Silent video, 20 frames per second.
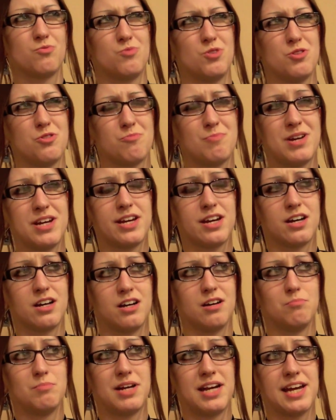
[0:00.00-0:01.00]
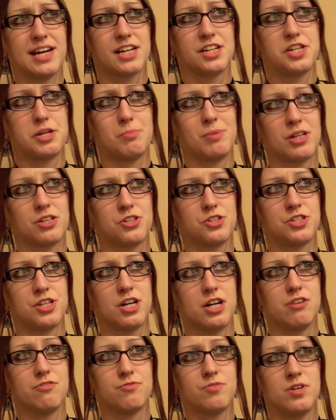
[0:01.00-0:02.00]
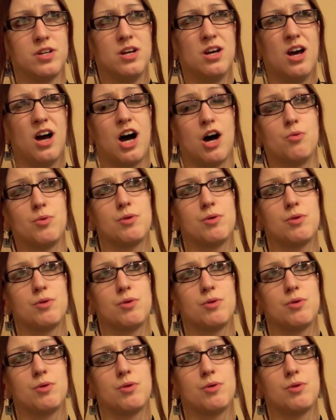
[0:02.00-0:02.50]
With my academic stuff,